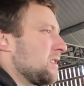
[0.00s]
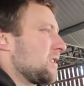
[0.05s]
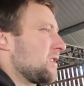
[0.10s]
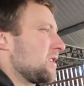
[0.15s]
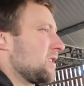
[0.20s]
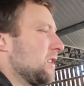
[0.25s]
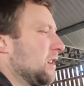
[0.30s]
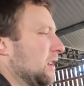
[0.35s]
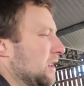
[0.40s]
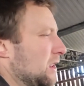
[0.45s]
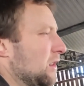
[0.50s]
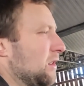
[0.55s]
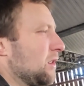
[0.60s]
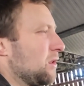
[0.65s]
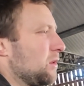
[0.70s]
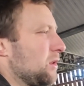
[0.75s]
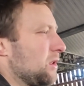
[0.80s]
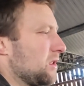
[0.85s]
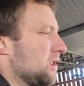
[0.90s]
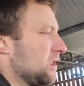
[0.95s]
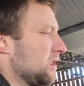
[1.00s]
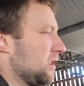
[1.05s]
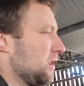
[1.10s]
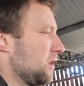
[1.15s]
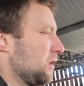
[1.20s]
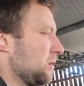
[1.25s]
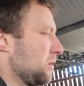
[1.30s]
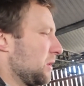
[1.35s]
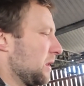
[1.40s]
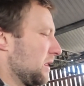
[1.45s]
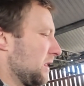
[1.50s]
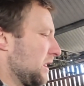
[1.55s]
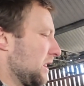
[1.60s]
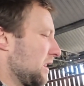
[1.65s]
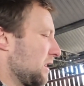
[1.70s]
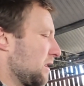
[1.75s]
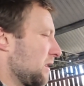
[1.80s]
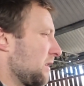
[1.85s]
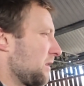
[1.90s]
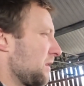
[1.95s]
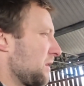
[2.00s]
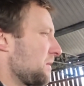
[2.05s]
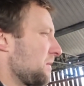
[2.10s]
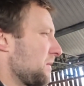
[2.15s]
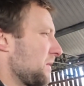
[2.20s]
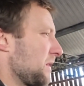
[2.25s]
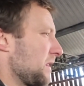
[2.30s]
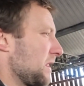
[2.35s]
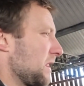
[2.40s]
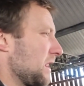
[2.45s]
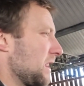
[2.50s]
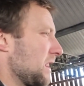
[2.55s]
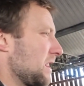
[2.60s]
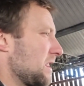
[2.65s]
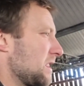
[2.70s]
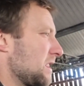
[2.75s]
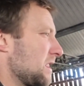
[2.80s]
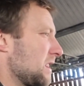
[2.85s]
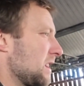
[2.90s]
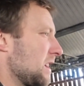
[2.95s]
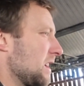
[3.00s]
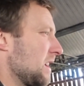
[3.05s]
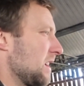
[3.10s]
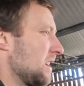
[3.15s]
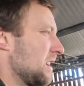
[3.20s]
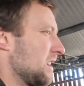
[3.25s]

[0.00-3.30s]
So I don't know what to do. You know, it's